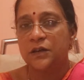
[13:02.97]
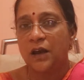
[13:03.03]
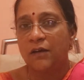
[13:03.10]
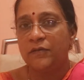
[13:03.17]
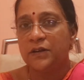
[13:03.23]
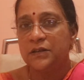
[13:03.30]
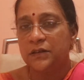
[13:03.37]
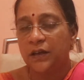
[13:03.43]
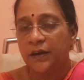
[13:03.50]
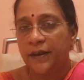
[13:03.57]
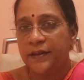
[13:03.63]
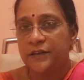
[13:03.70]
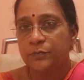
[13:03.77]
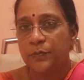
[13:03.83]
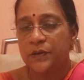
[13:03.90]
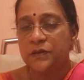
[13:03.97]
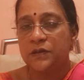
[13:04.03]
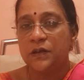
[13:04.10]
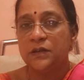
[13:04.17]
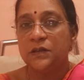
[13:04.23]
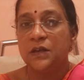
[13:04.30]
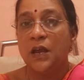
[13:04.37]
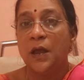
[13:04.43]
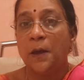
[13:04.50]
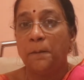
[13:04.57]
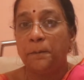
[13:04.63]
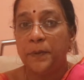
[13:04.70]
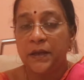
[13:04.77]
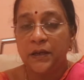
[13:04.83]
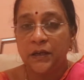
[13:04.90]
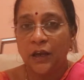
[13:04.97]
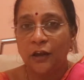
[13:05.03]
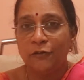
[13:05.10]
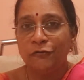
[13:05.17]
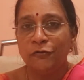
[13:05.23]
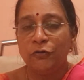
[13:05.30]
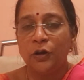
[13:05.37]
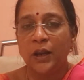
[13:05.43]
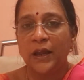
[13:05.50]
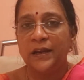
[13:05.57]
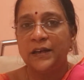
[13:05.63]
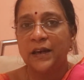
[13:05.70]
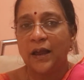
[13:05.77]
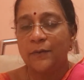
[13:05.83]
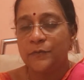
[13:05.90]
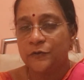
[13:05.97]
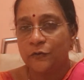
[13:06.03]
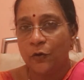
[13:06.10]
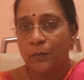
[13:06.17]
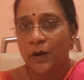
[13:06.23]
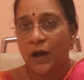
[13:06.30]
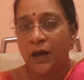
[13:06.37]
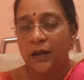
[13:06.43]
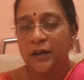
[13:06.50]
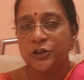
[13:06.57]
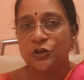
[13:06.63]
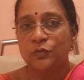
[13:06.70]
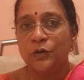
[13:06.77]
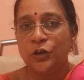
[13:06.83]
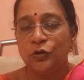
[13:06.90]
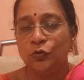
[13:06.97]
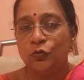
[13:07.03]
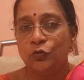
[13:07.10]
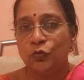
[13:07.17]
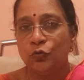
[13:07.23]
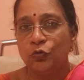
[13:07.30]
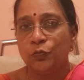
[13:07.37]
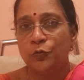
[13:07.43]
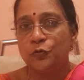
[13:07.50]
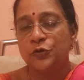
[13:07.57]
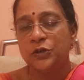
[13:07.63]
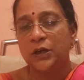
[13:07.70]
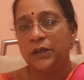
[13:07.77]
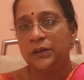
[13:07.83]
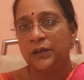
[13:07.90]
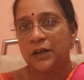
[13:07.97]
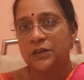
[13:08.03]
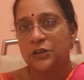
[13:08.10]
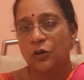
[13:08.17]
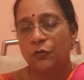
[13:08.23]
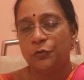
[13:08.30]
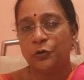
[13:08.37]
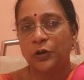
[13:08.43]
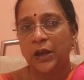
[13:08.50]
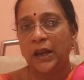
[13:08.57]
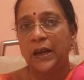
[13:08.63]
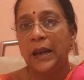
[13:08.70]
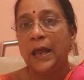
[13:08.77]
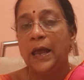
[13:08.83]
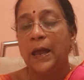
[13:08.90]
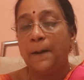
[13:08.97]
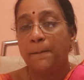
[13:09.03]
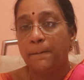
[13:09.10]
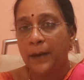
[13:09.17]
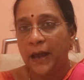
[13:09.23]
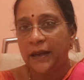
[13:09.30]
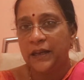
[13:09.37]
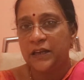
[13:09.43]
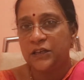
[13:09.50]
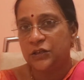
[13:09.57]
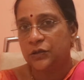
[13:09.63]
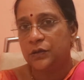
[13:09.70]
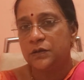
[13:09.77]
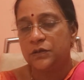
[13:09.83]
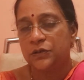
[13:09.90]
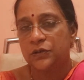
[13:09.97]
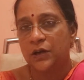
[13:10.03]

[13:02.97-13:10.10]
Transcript: travels and expenses. Be careful. Light lamps for Mahalakshmi. Do Guru Puja. That's how you can manage this